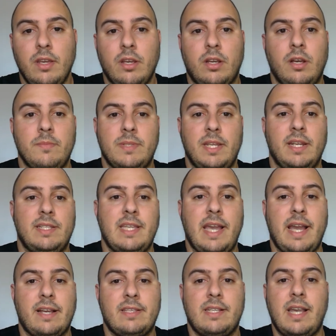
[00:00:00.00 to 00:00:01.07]
comes and
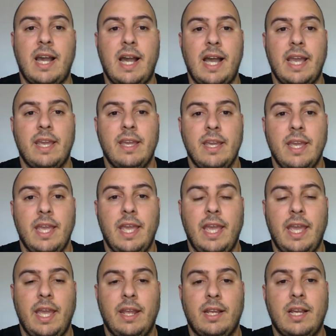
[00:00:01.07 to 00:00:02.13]
attacks Kai,
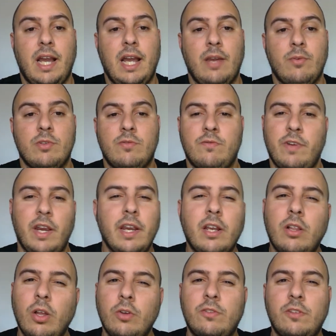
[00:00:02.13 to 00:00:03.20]
and Kai was very
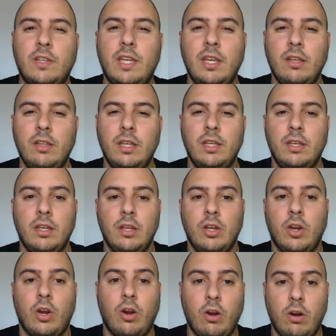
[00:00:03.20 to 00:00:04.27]
close to killing
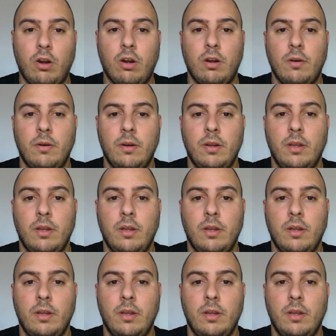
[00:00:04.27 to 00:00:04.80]
her.